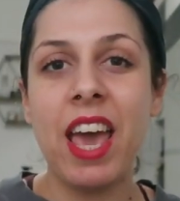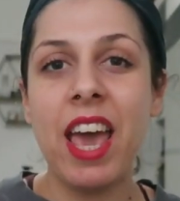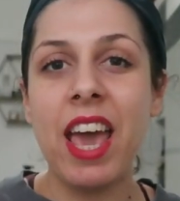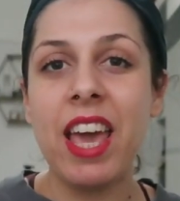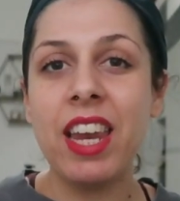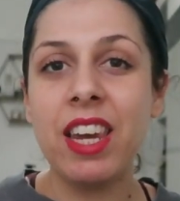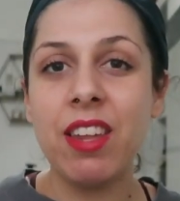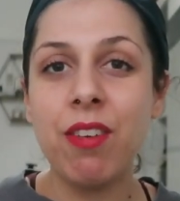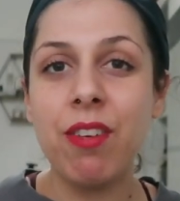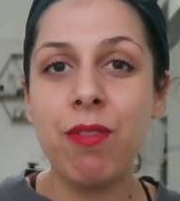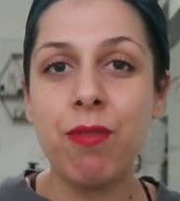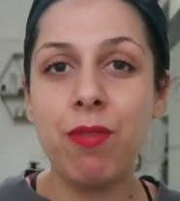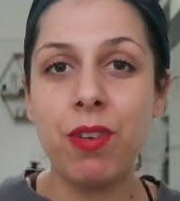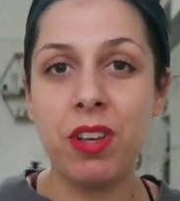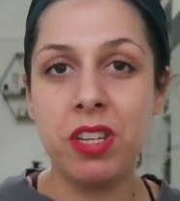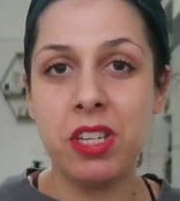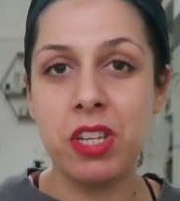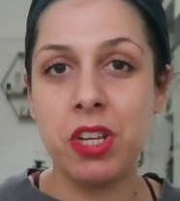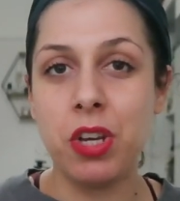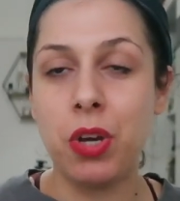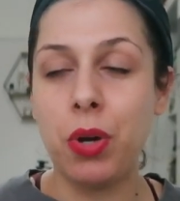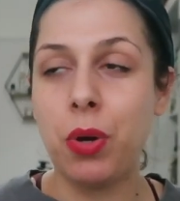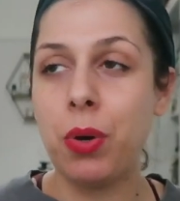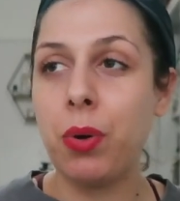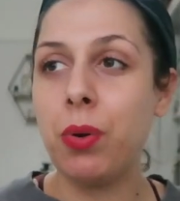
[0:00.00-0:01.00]
any
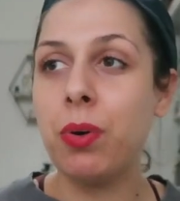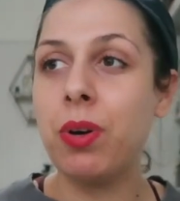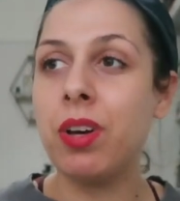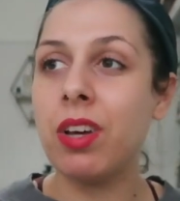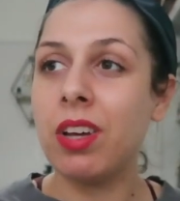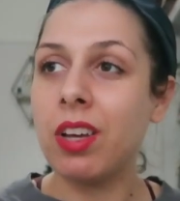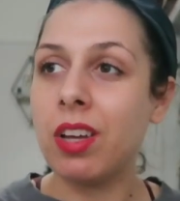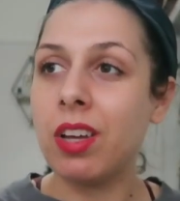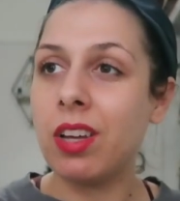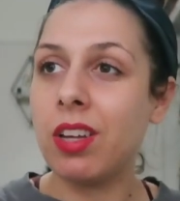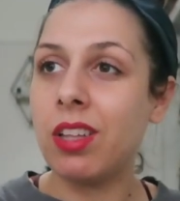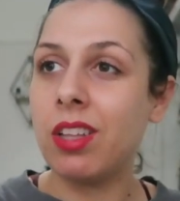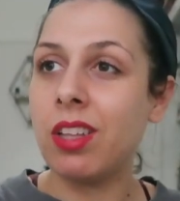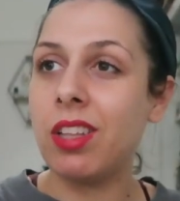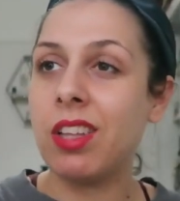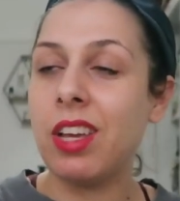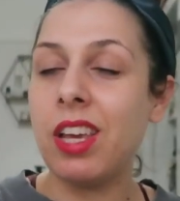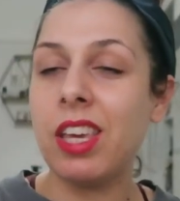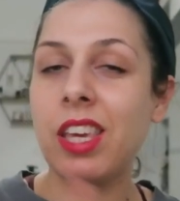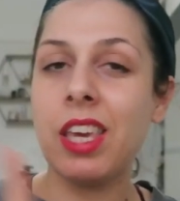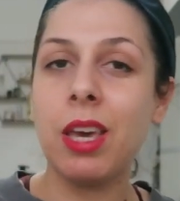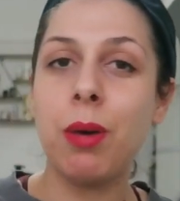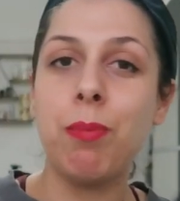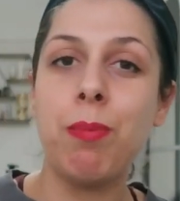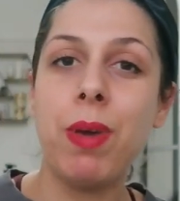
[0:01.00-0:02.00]
video
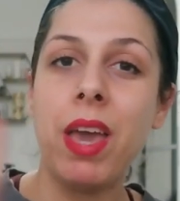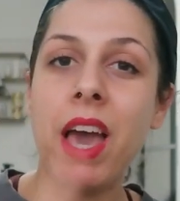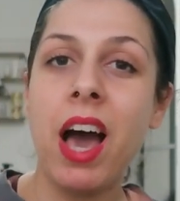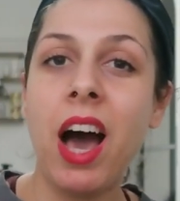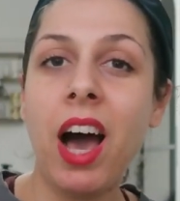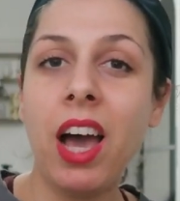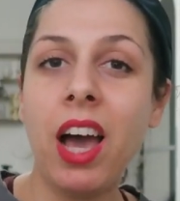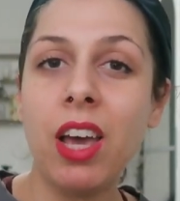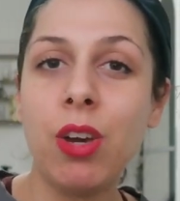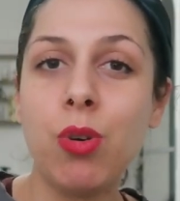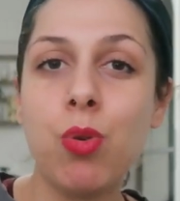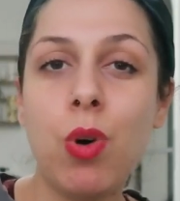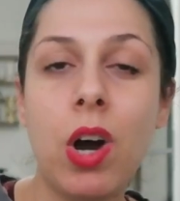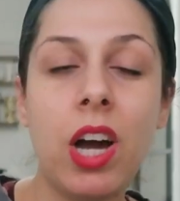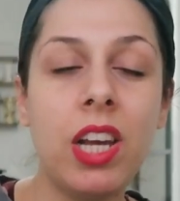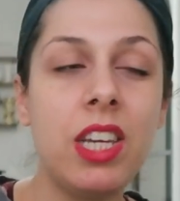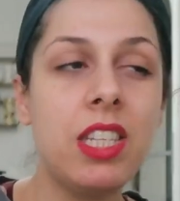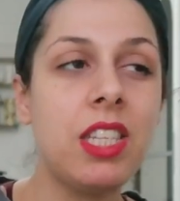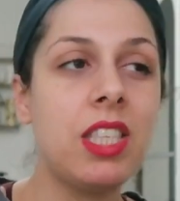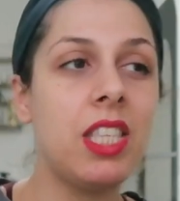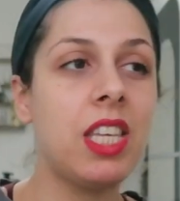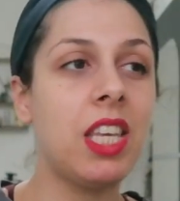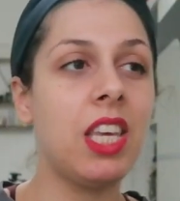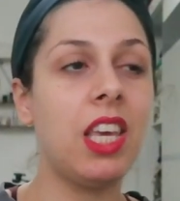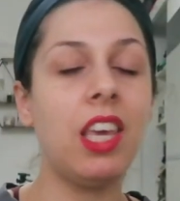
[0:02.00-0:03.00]
it can be high
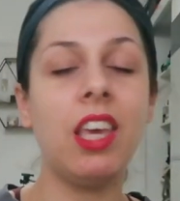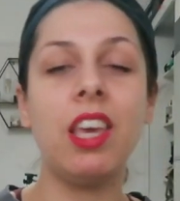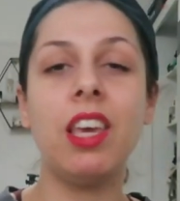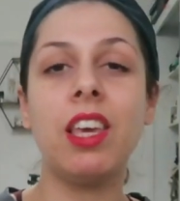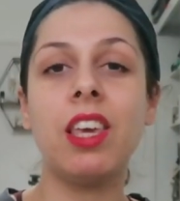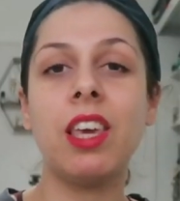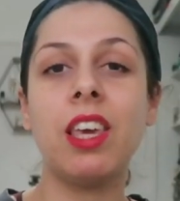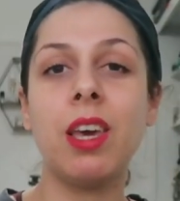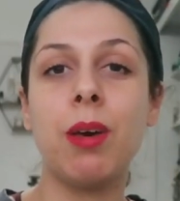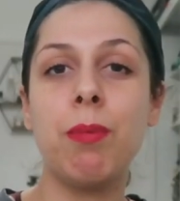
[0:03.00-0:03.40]
quality it